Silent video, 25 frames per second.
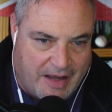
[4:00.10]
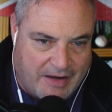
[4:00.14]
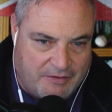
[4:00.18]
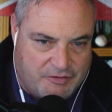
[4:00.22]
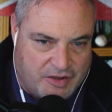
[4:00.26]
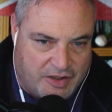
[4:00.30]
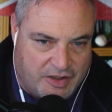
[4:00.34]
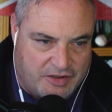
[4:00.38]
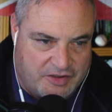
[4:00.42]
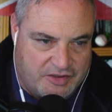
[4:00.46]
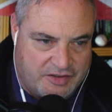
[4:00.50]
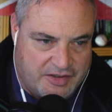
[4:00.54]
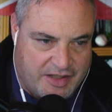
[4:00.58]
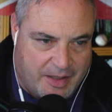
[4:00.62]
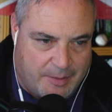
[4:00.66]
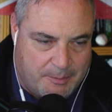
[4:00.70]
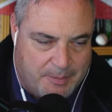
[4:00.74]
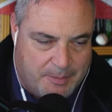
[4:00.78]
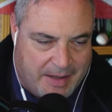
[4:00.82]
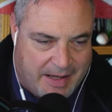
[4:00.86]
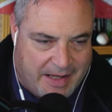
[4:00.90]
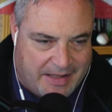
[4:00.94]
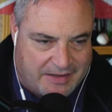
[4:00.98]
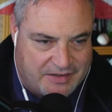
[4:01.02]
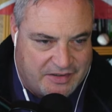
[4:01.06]
touchdown
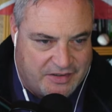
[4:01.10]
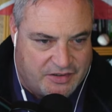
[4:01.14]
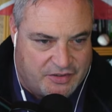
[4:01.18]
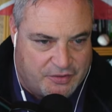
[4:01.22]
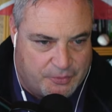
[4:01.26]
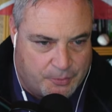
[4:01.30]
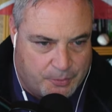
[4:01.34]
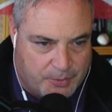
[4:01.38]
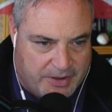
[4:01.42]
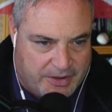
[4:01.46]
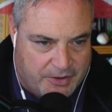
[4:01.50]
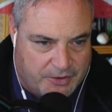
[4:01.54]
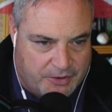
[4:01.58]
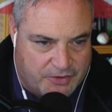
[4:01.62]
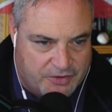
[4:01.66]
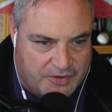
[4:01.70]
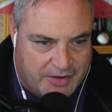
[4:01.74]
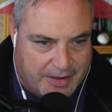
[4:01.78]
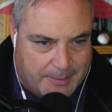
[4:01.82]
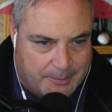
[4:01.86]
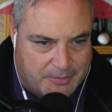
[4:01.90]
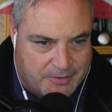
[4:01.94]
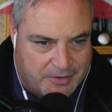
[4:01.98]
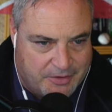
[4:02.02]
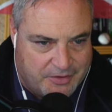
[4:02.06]
passes, three
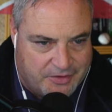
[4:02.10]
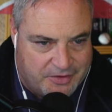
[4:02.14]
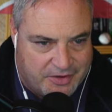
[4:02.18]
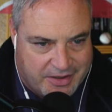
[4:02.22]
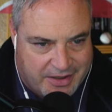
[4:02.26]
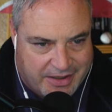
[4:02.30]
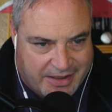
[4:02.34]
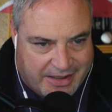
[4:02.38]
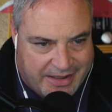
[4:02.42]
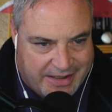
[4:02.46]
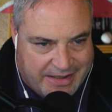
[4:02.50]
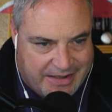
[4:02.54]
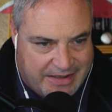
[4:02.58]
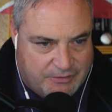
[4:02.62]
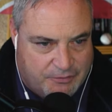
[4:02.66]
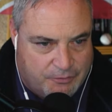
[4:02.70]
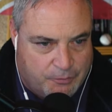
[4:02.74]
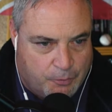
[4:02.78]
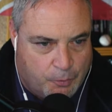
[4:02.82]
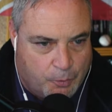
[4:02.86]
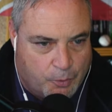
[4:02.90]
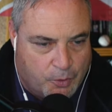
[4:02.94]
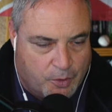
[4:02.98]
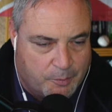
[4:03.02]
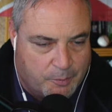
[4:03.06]
interceptions, and an
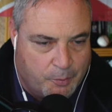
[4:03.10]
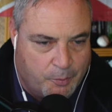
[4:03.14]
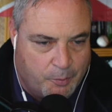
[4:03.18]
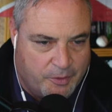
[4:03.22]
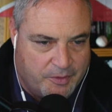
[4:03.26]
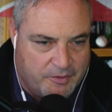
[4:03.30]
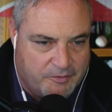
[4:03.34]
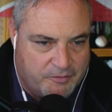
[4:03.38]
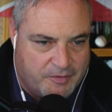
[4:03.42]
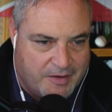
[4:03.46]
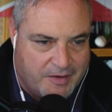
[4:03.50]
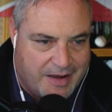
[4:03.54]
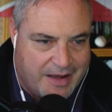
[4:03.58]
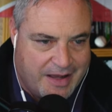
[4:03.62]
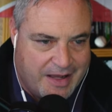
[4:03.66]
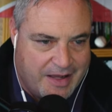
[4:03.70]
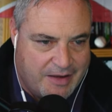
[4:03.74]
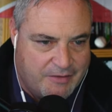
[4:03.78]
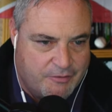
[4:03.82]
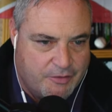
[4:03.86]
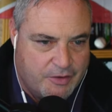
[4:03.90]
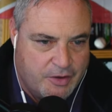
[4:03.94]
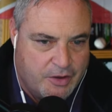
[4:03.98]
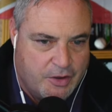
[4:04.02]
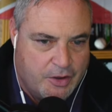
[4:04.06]
84.5
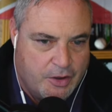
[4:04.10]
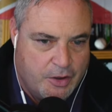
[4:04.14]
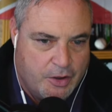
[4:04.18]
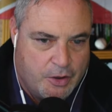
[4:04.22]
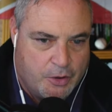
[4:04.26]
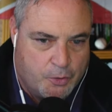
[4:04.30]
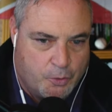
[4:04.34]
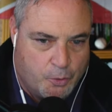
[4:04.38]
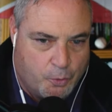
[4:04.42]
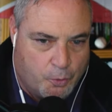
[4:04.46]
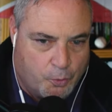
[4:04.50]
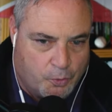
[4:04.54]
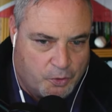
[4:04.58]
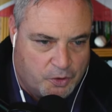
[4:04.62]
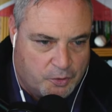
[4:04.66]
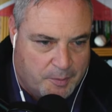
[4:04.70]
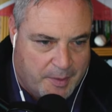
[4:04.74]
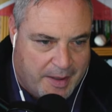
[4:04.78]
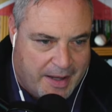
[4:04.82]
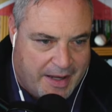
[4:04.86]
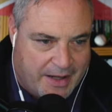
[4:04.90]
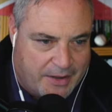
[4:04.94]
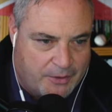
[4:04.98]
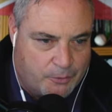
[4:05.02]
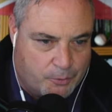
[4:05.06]

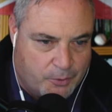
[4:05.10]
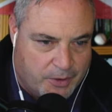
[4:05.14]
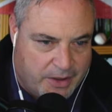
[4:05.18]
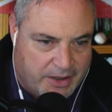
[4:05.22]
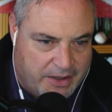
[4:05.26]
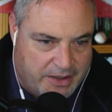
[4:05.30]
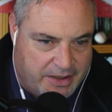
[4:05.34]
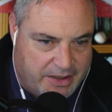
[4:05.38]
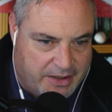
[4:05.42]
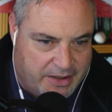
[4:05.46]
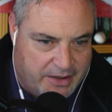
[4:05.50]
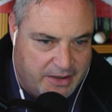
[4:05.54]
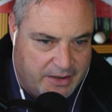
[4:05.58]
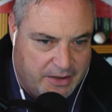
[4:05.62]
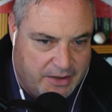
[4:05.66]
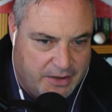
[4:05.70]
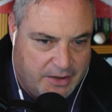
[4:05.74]
quarterback rating.